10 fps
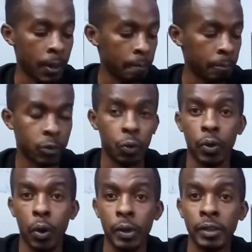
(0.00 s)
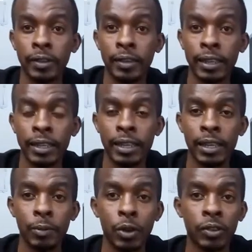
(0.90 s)
So without wasting any more
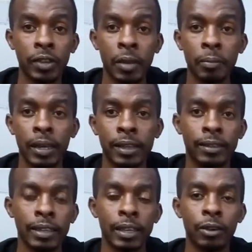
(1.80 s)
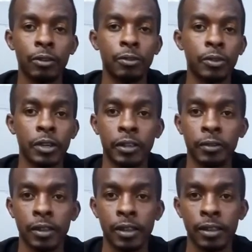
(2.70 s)
time, let's kick off right after
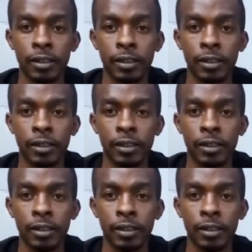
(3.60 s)
this.